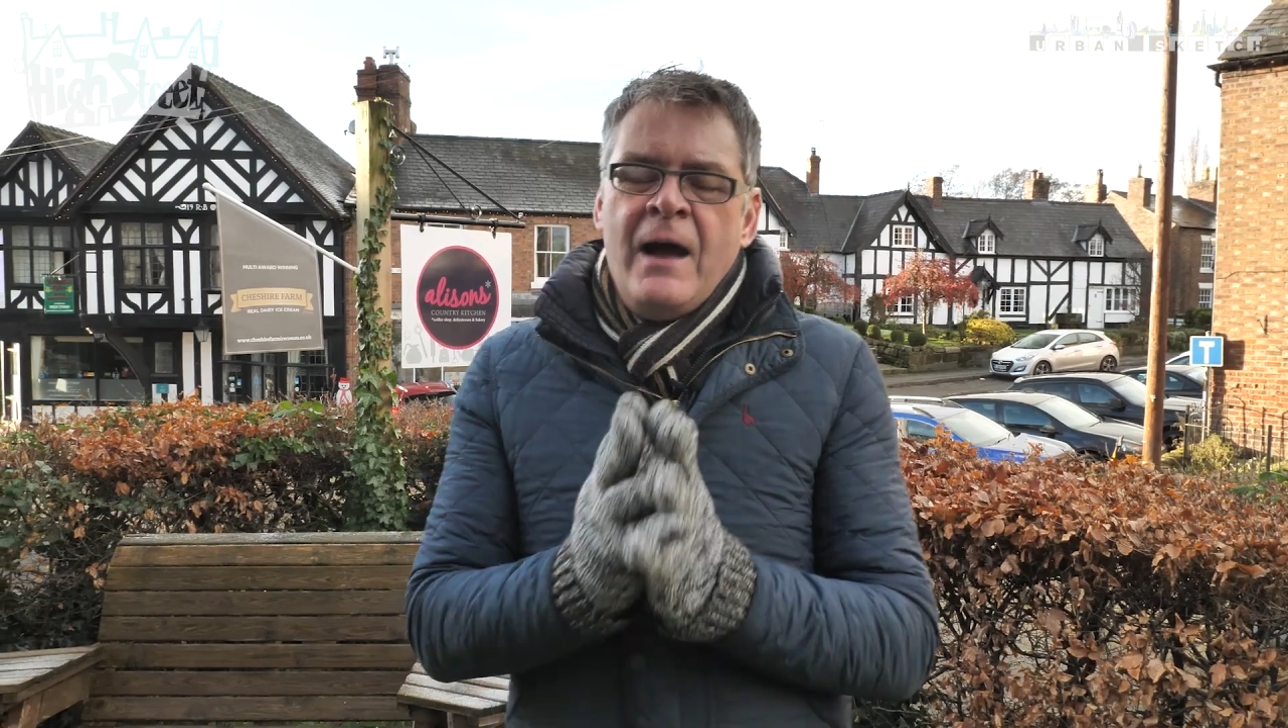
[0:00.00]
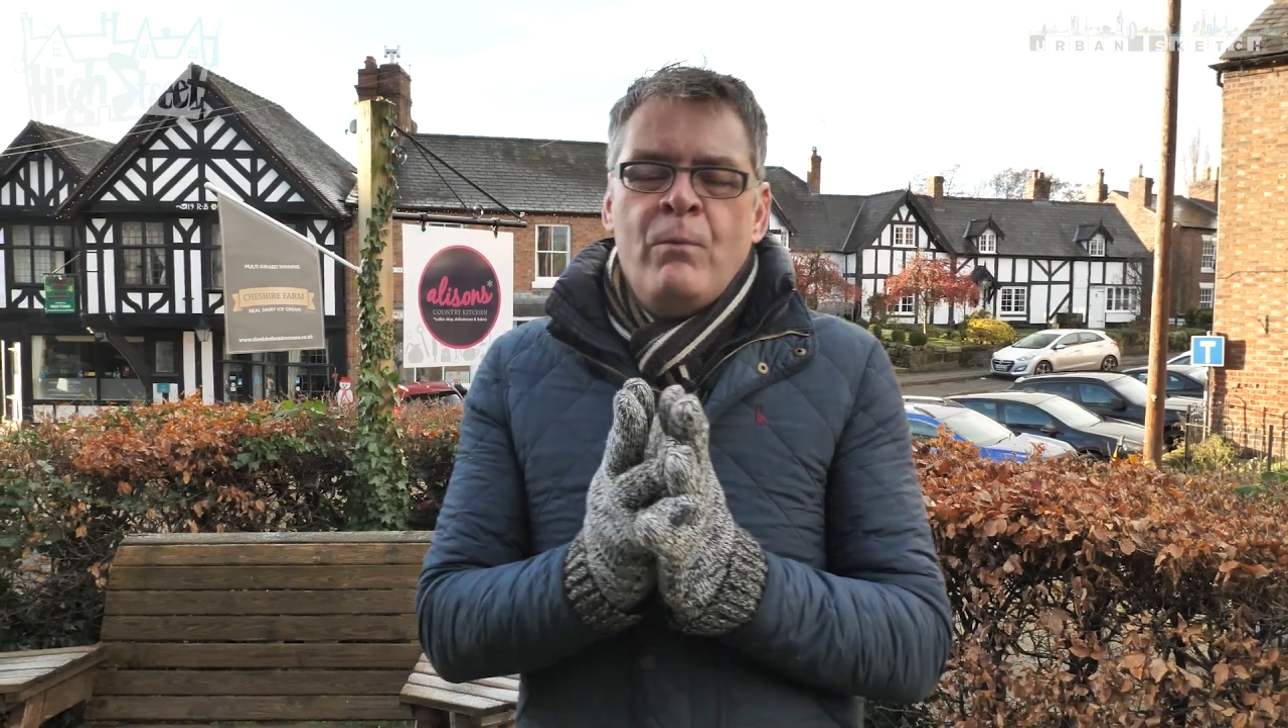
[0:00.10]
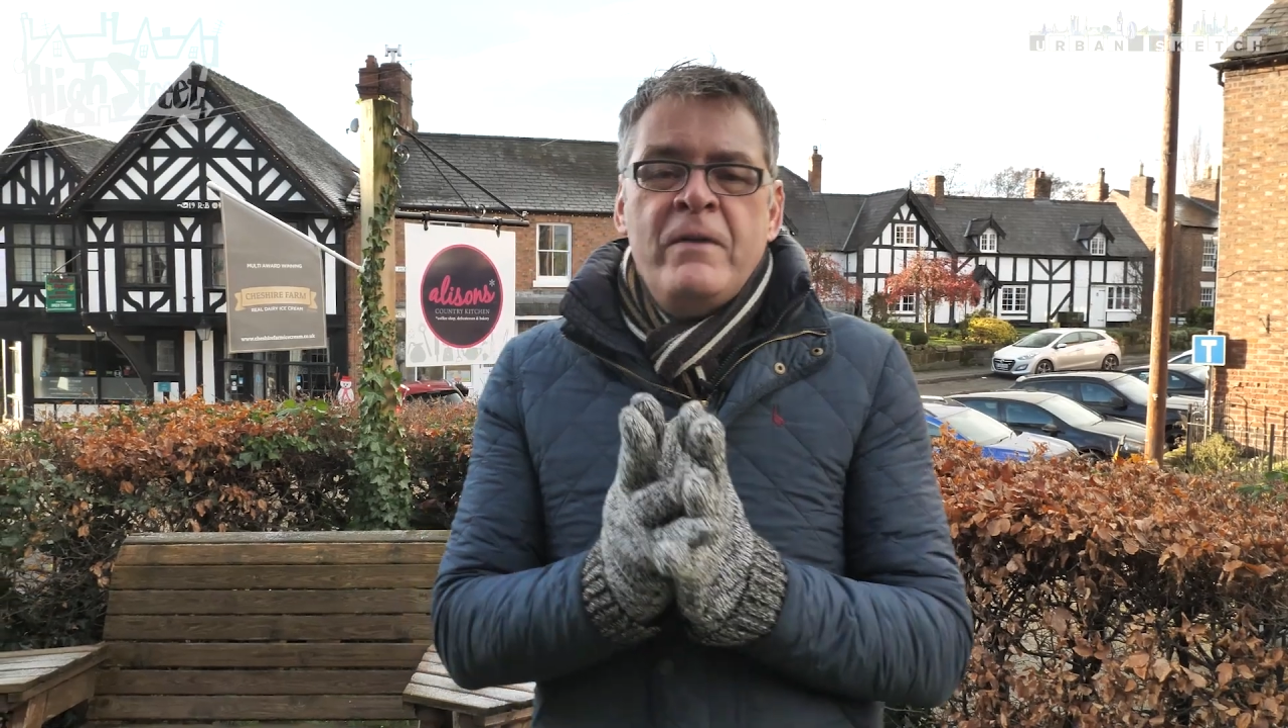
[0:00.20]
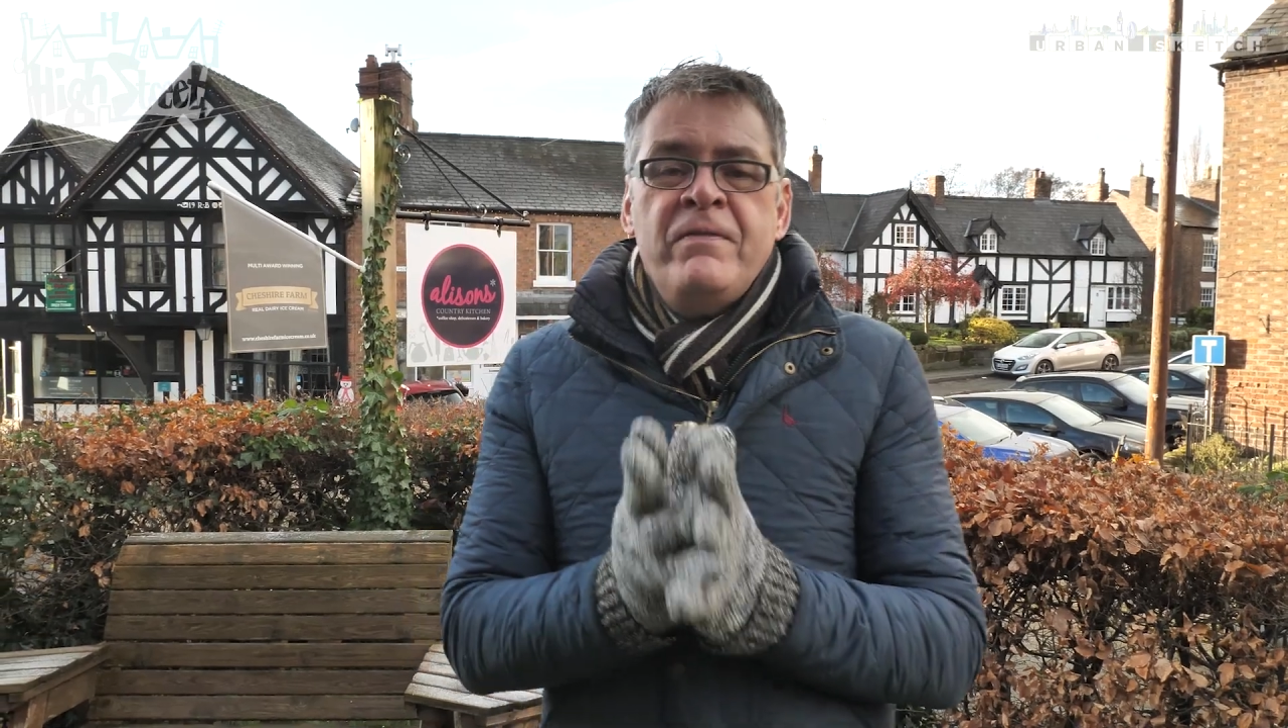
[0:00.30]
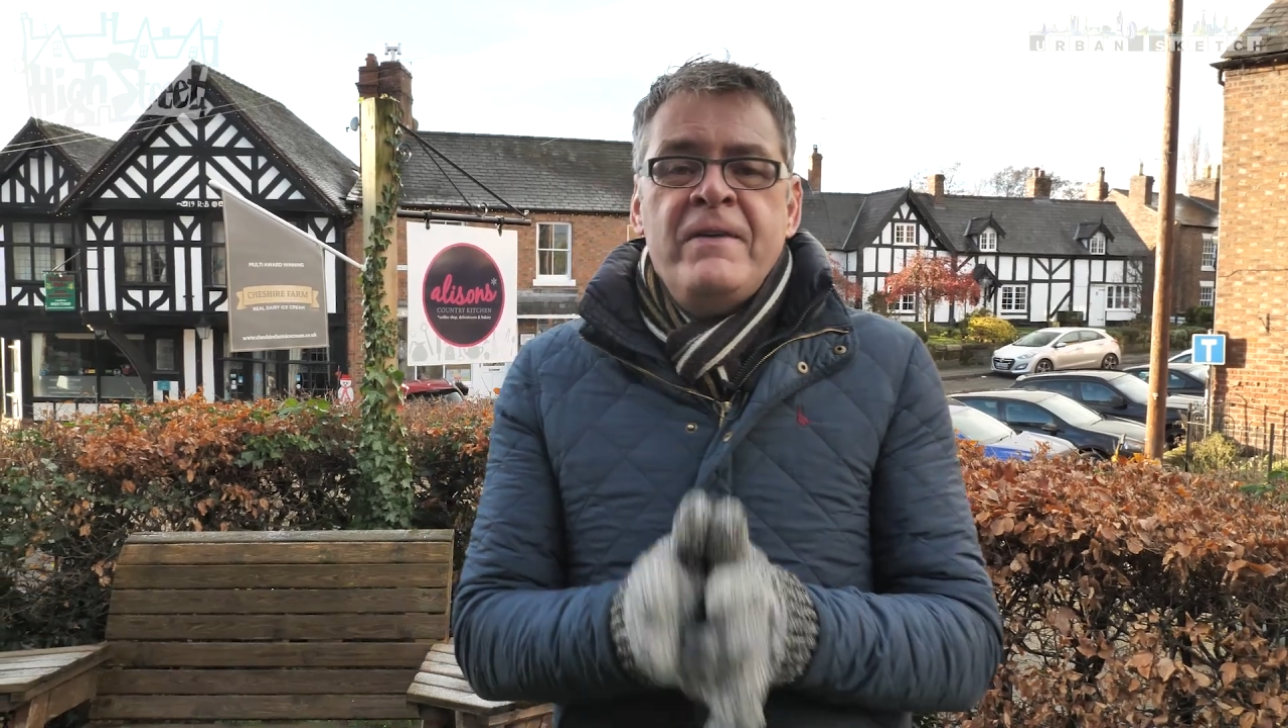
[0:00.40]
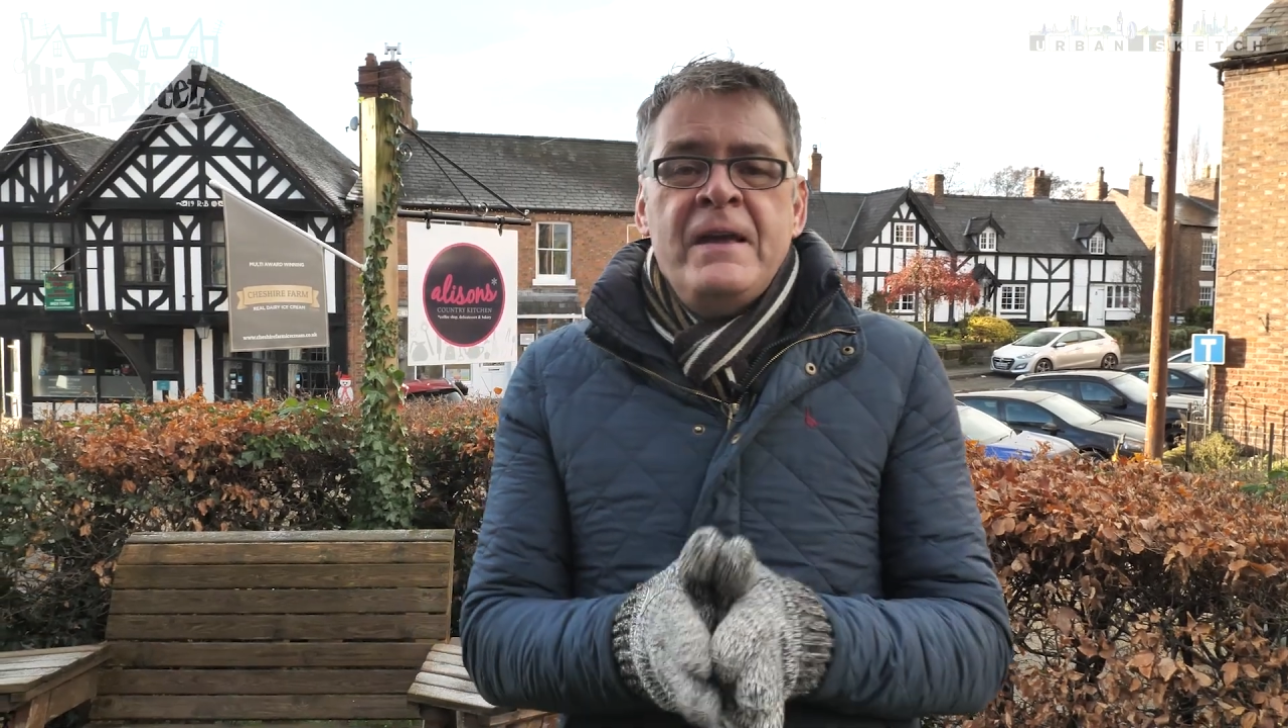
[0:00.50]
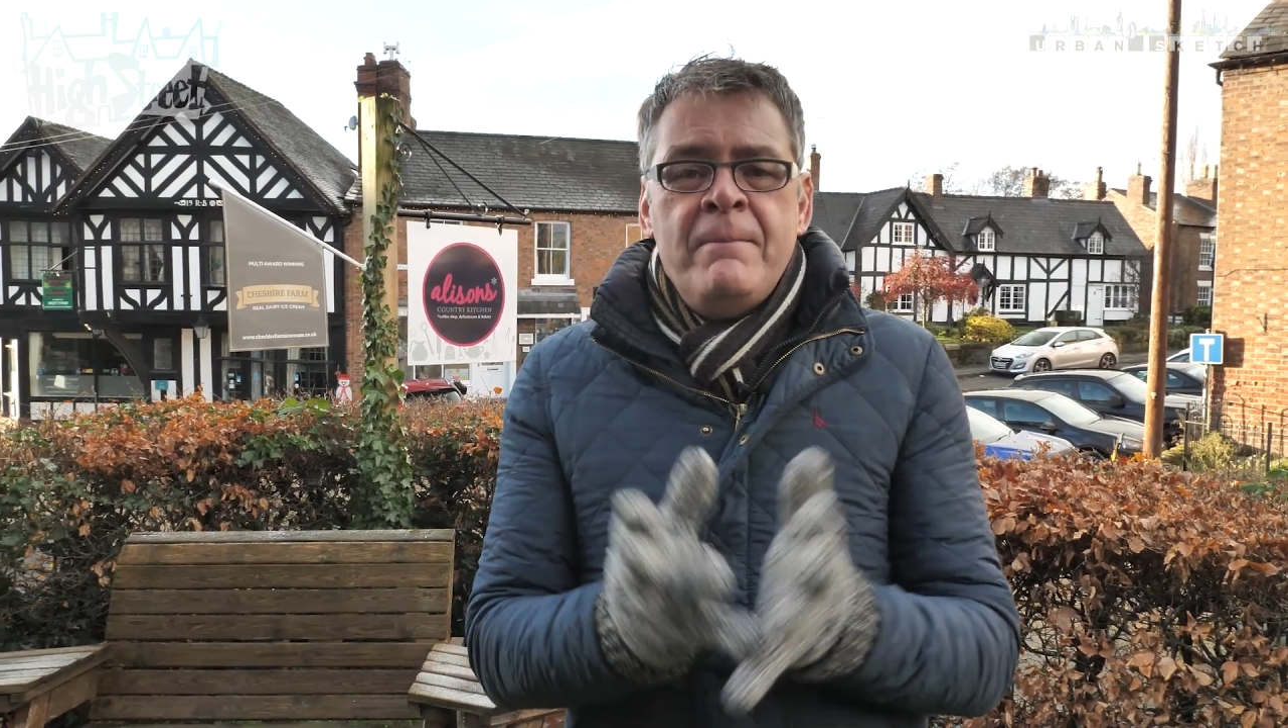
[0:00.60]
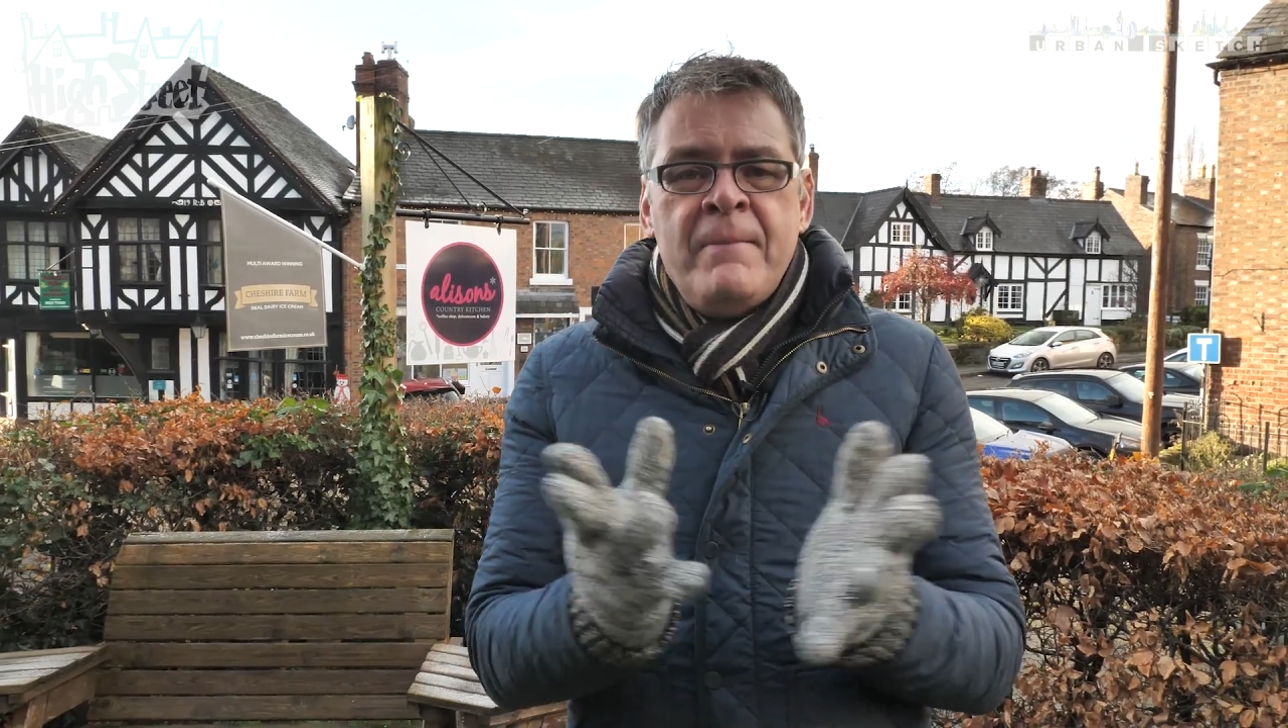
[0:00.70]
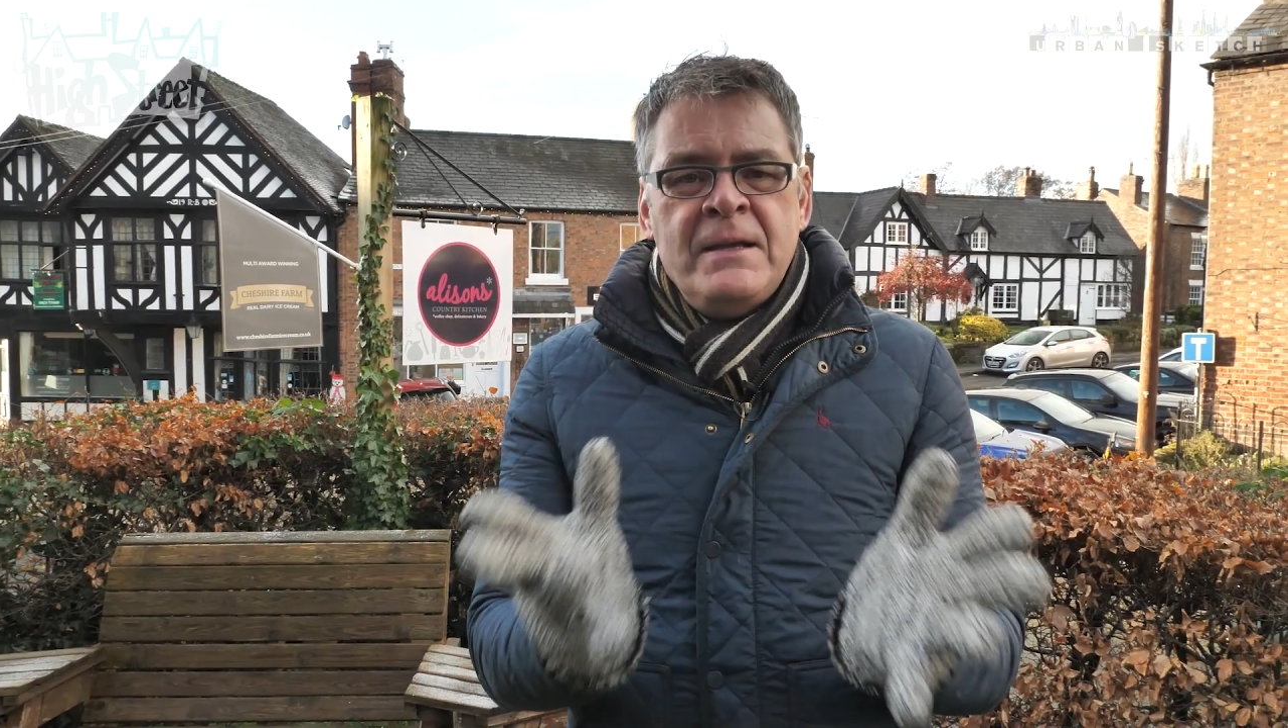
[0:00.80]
and we feel it